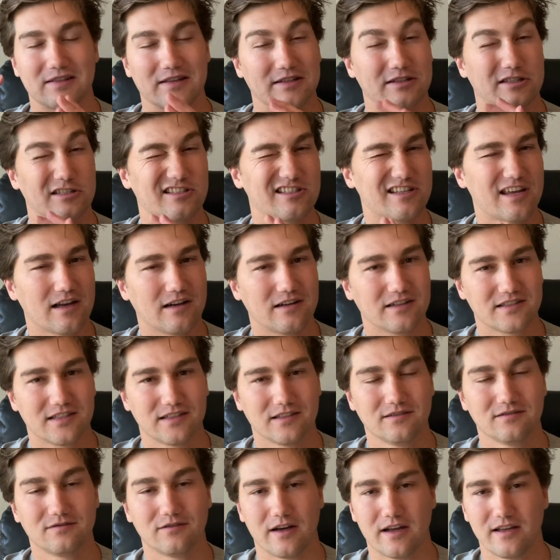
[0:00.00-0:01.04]
it's a
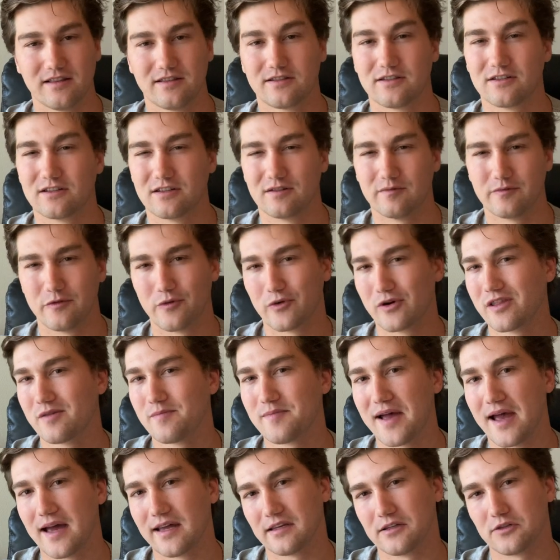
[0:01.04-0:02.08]
skeleton, right? This is going to be one of the
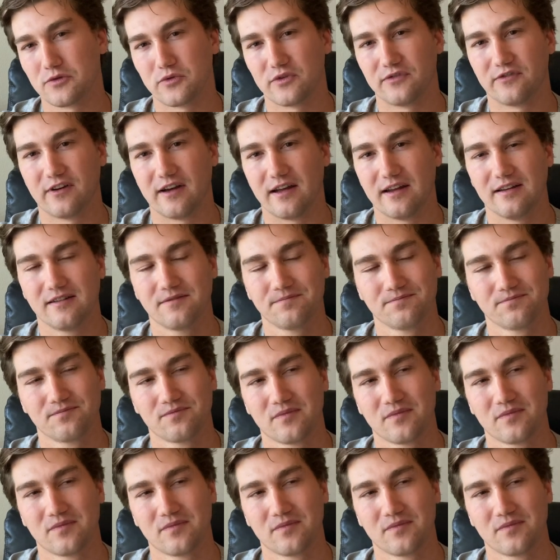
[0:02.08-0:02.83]
baddies we fight.